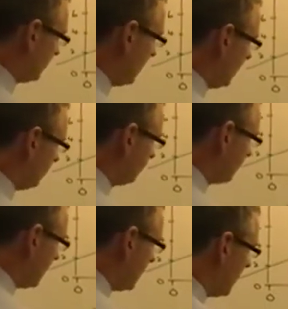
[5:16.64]
to it,
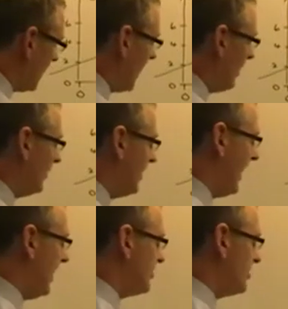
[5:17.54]
and we
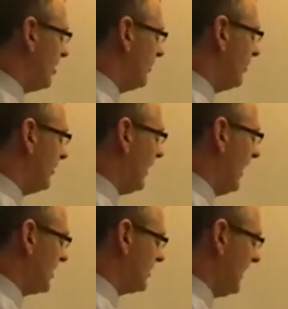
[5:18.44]
end up,
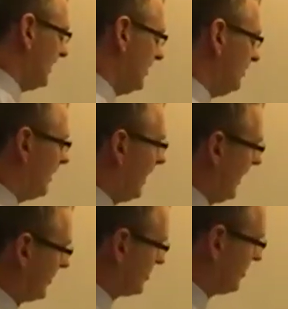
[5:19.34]
x value, add